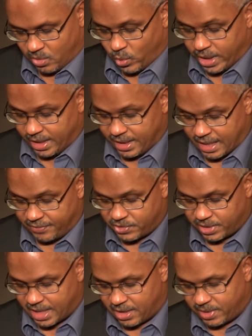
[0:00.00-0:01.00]
When,
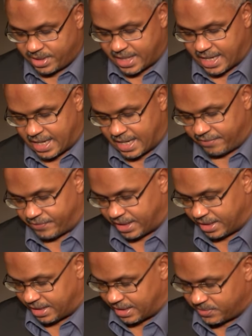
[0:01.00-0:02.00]
after an hour and a half,
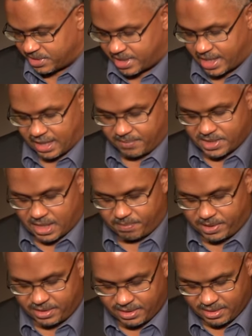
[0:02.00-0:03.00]
I announce time's
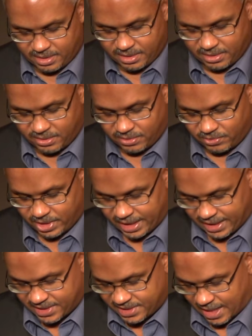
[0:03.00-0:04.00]
up,
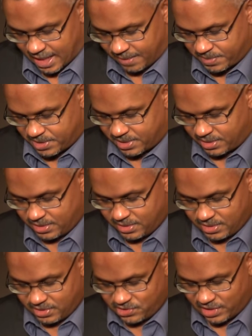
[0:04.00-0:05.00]
Renee stops,
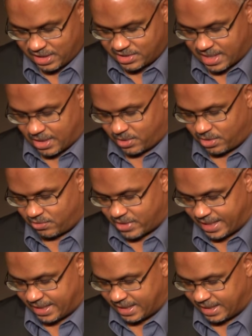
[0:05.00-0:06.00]
shakes out her
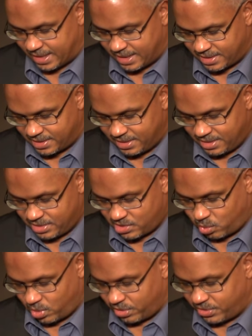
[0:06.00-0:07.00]
right hand,
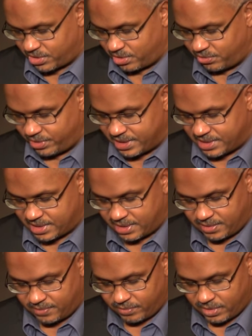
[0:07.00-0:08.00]
twirls her wrist.
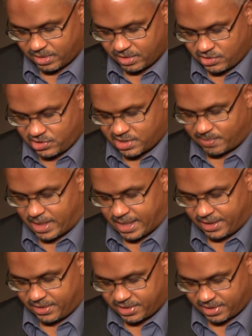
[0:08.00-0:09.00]
She
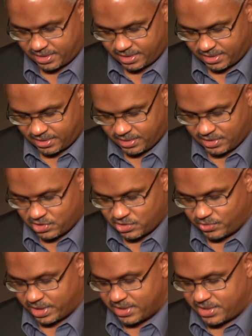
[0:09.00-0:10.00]
smiles.
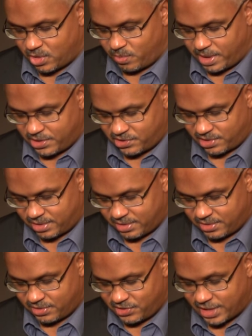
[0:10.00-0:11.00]
She's written so much,
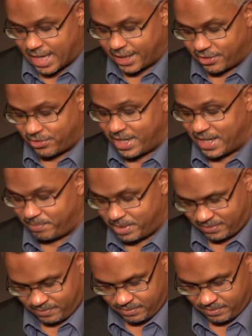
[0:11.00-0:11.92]
she got a cramp.